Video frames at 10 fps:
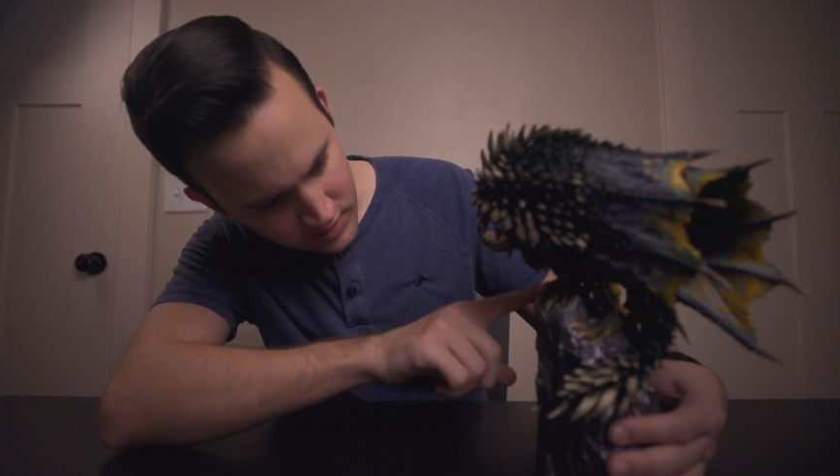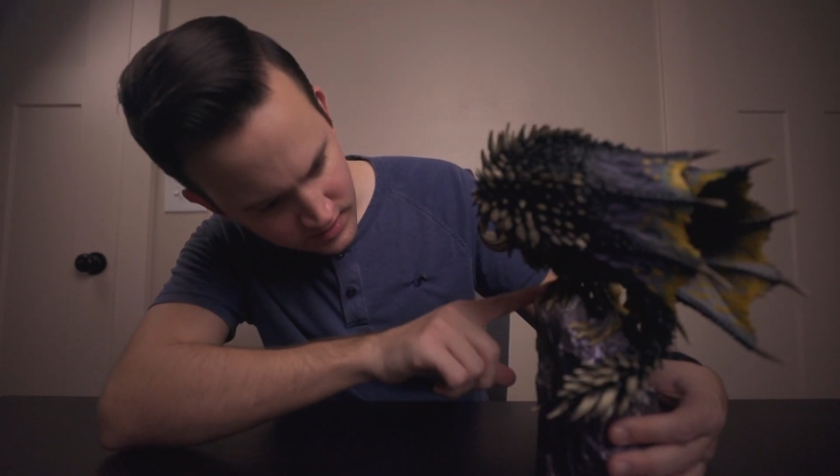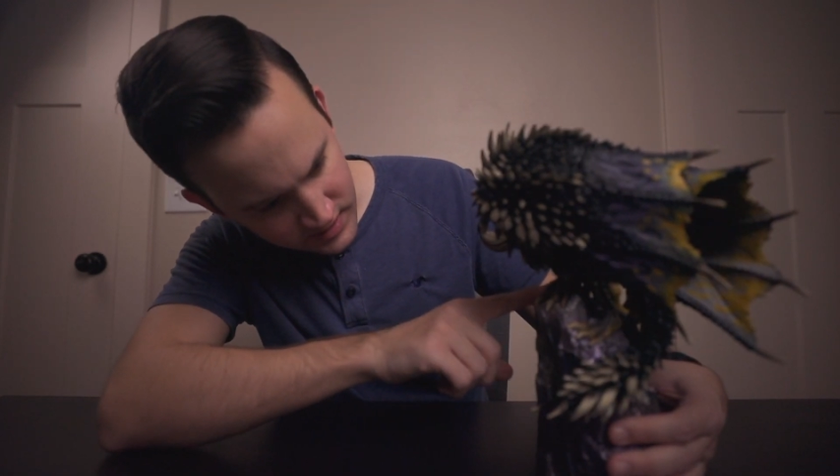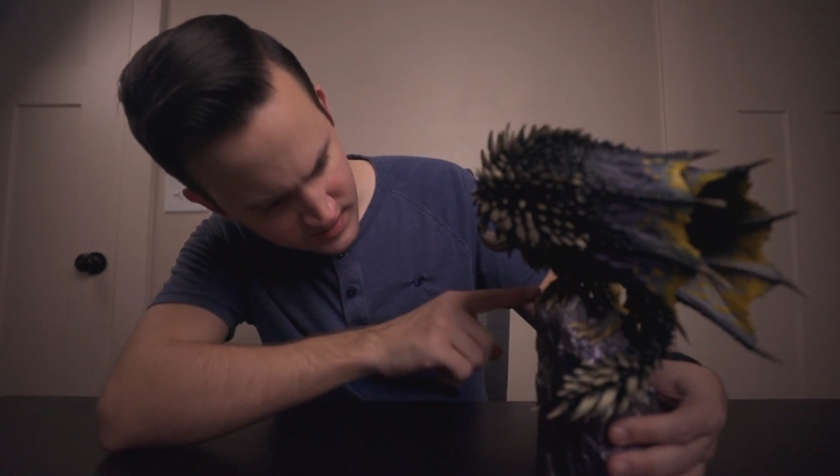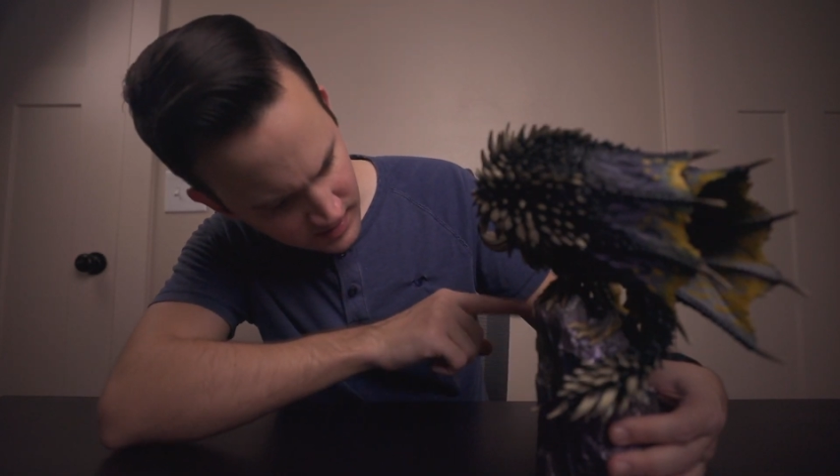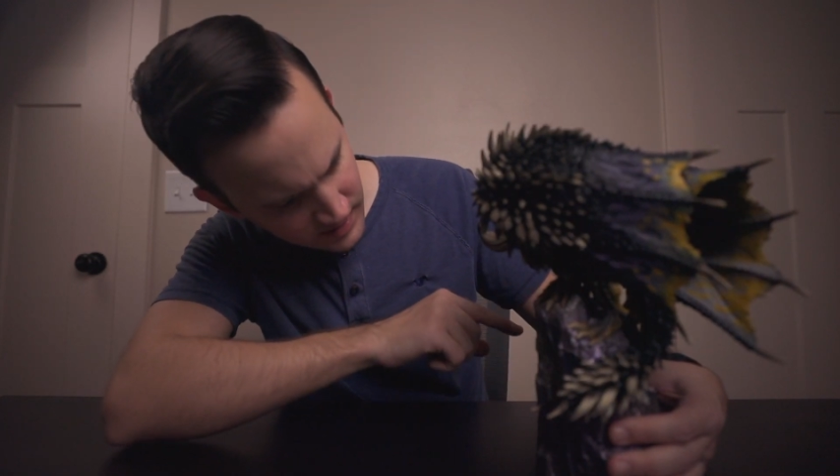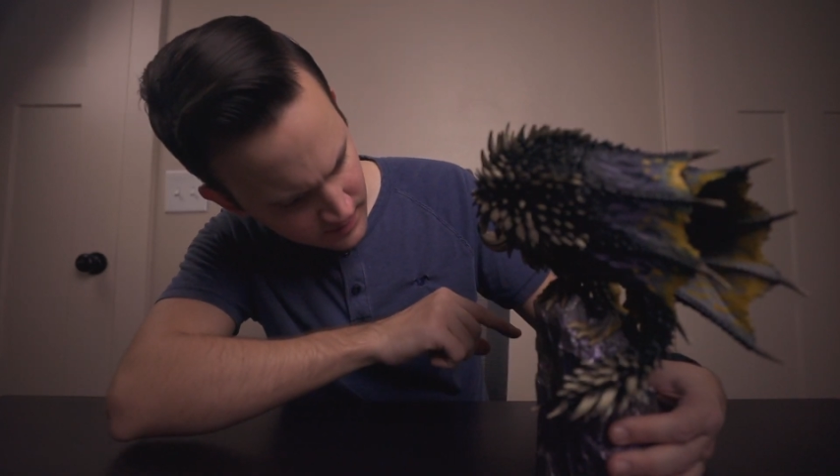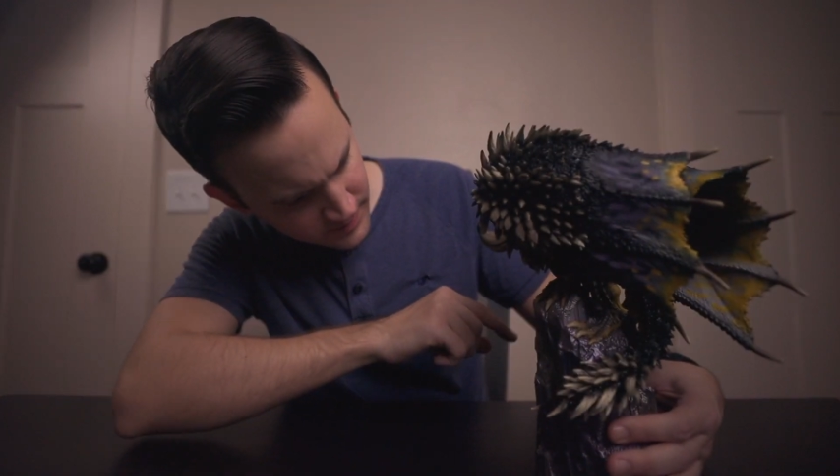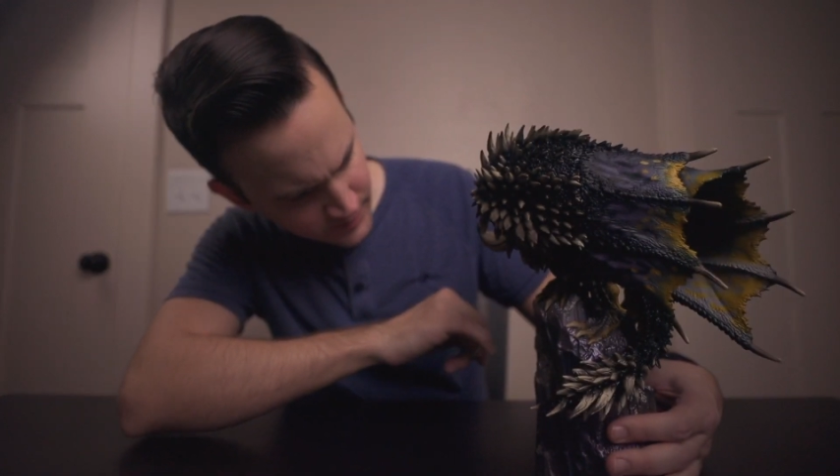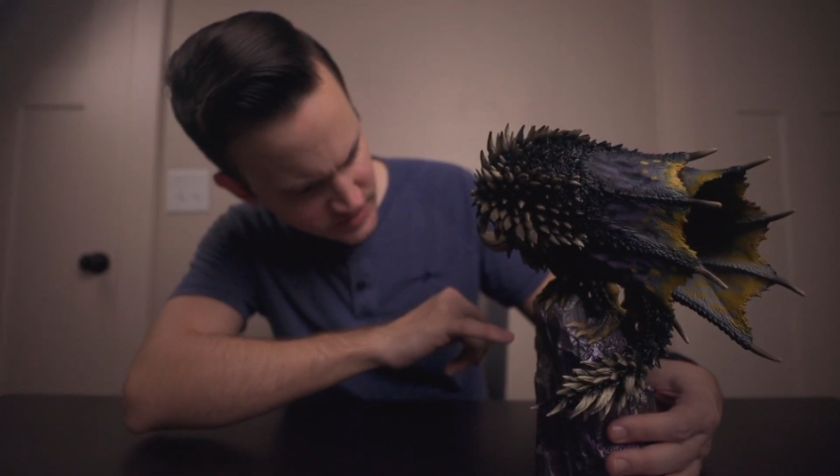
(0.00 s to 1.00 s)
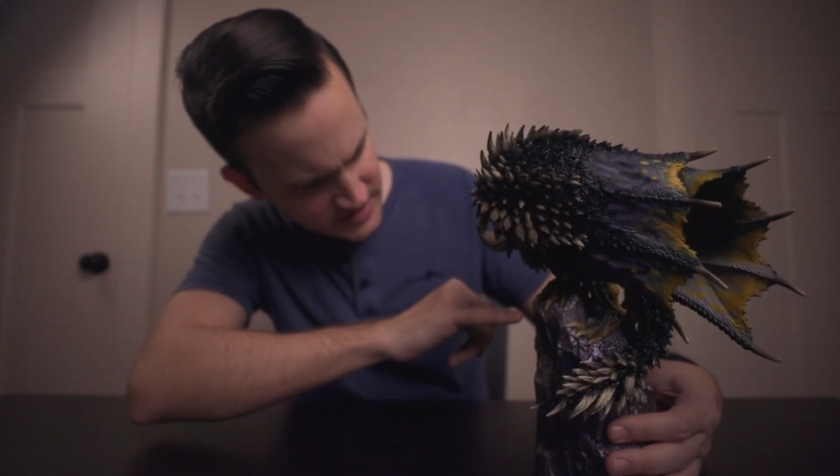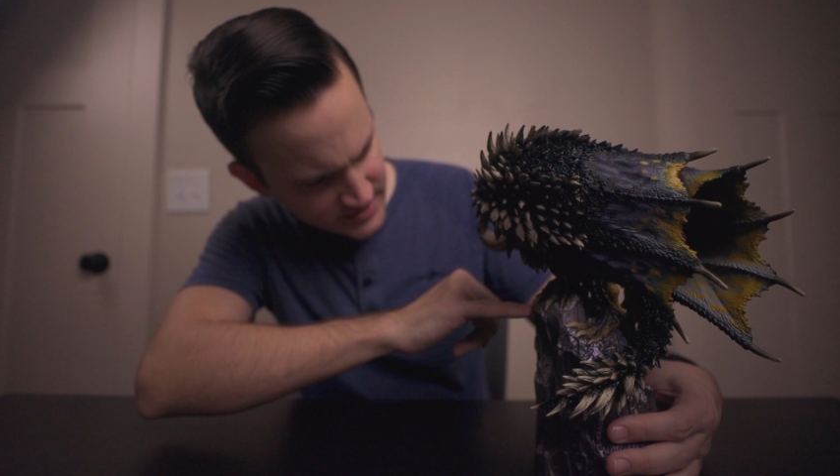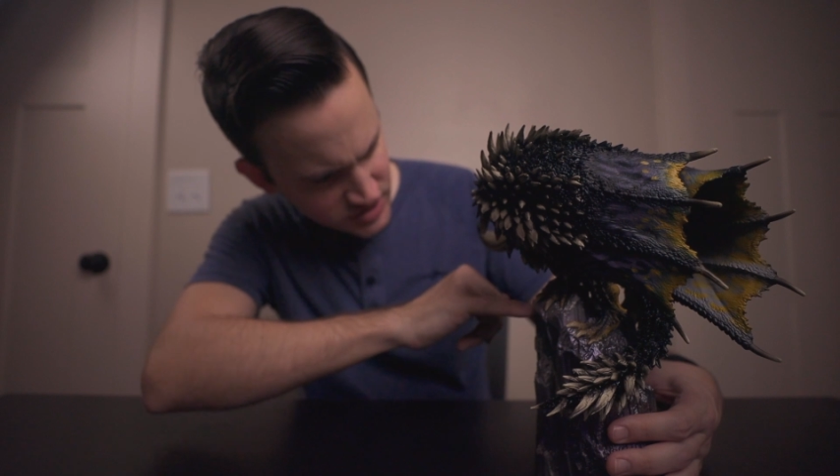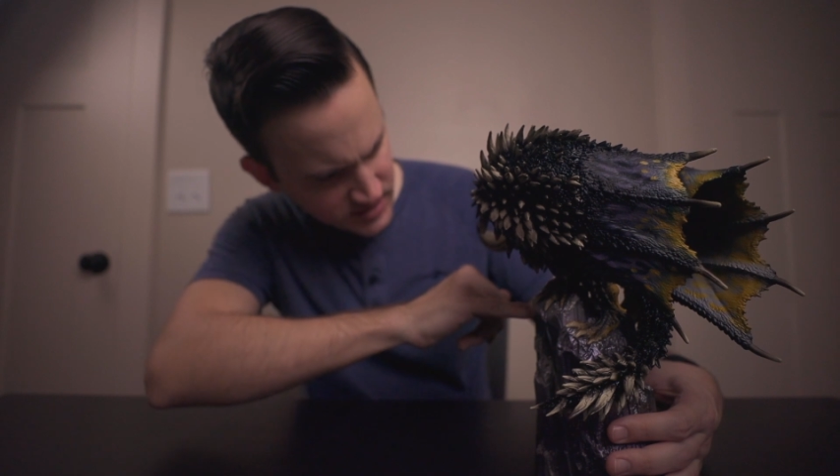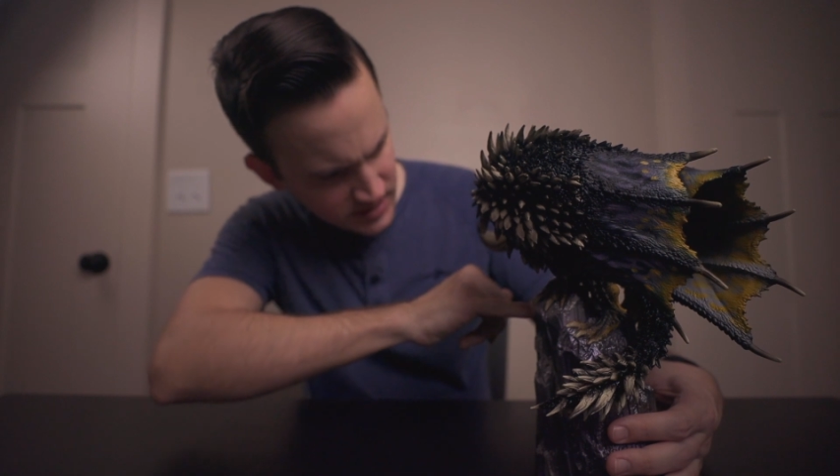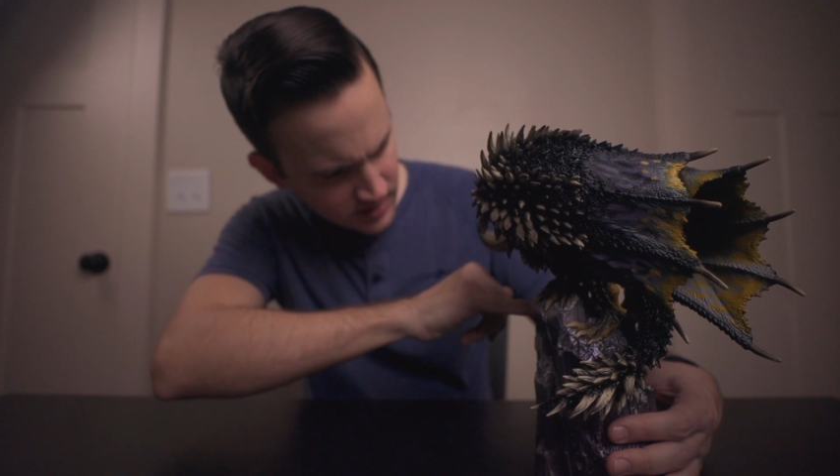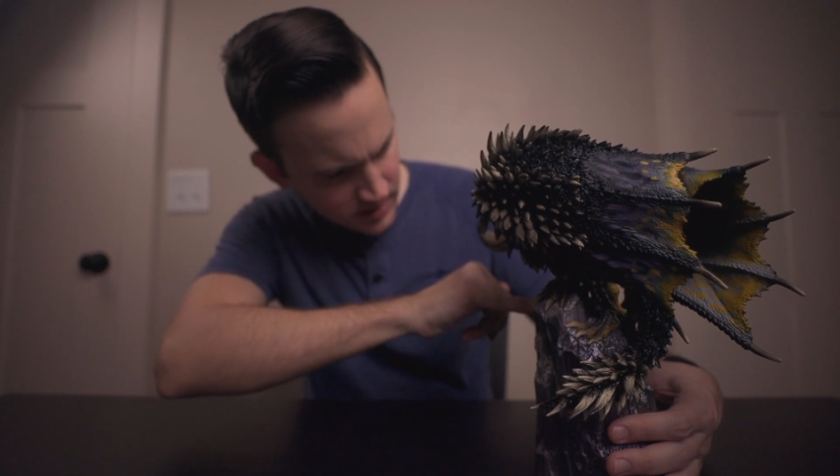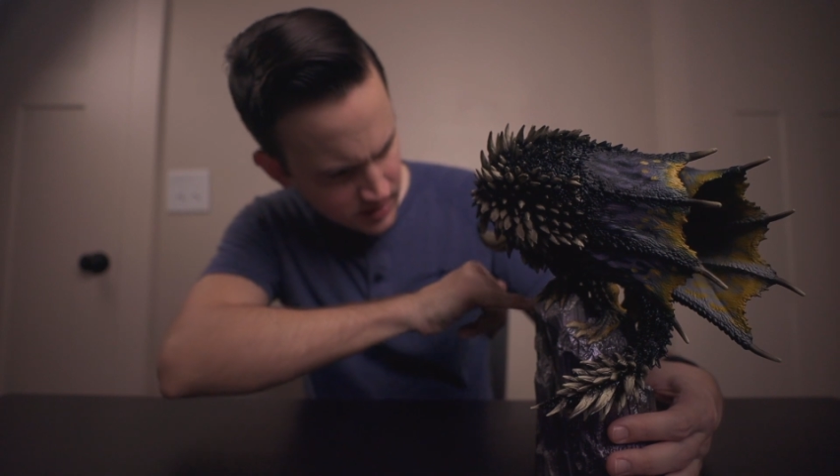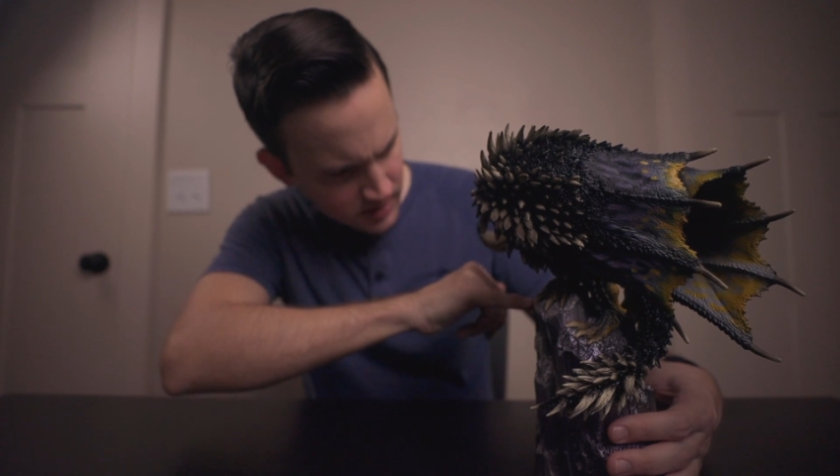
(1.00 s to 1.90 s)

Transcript: to the top, which actually